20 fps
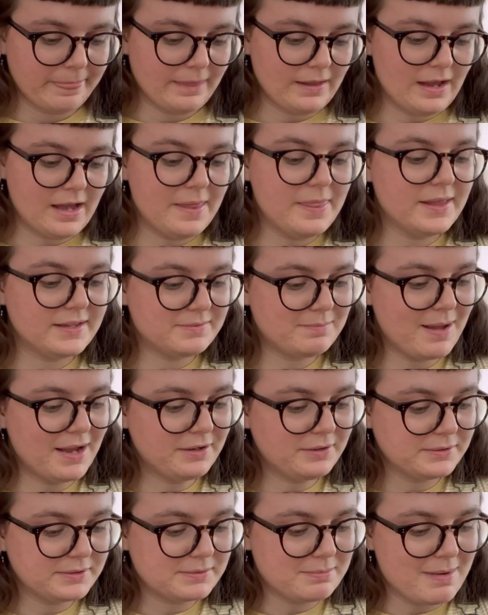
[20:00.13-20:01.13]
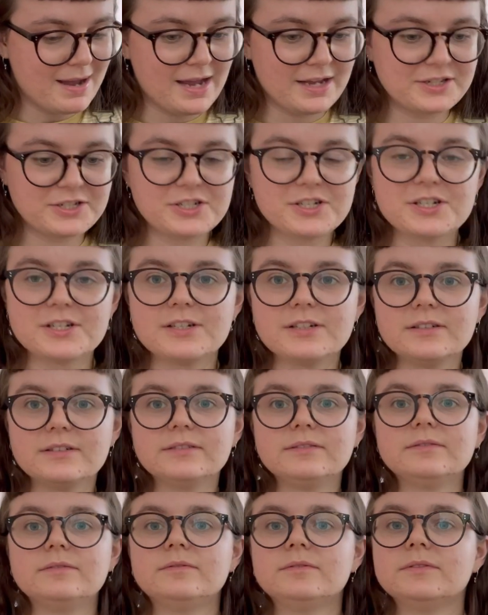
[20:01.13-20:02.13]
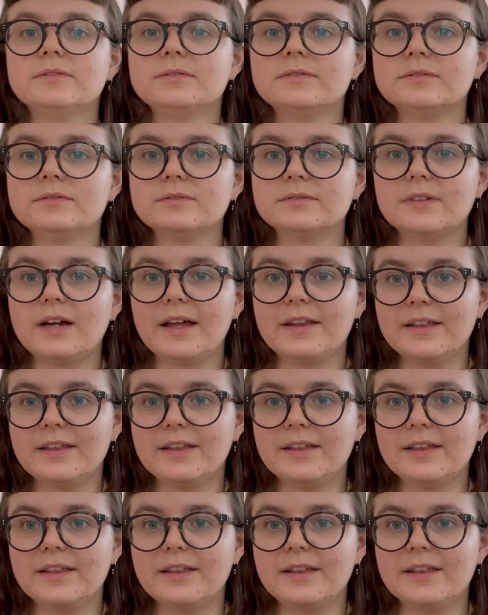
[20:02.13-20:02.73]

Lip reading: And the speckles match. I